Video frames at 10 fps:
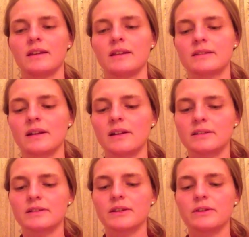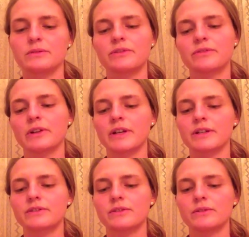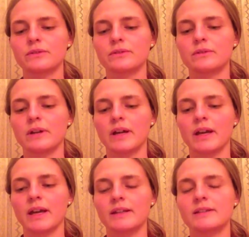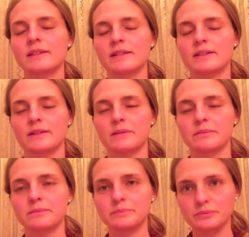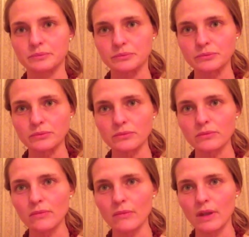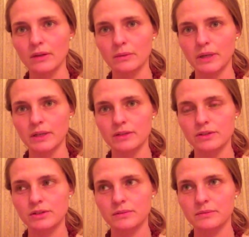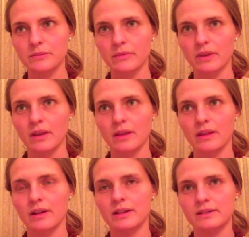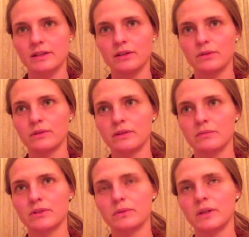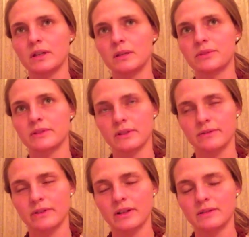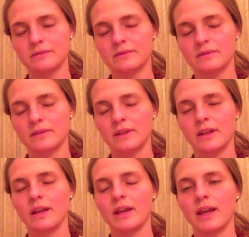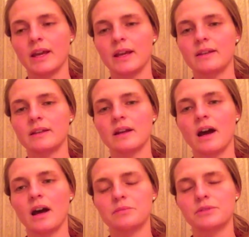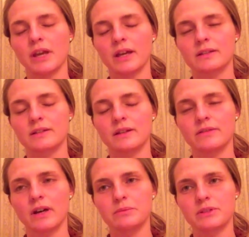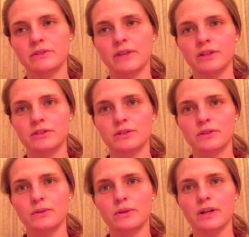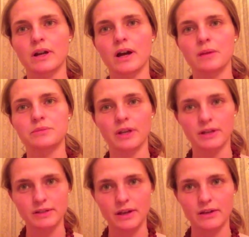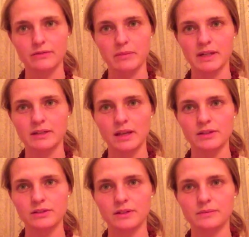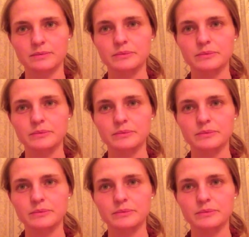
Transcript: it's also referring to a system in which there is a union between an observer and an object of observation or an object of meditation.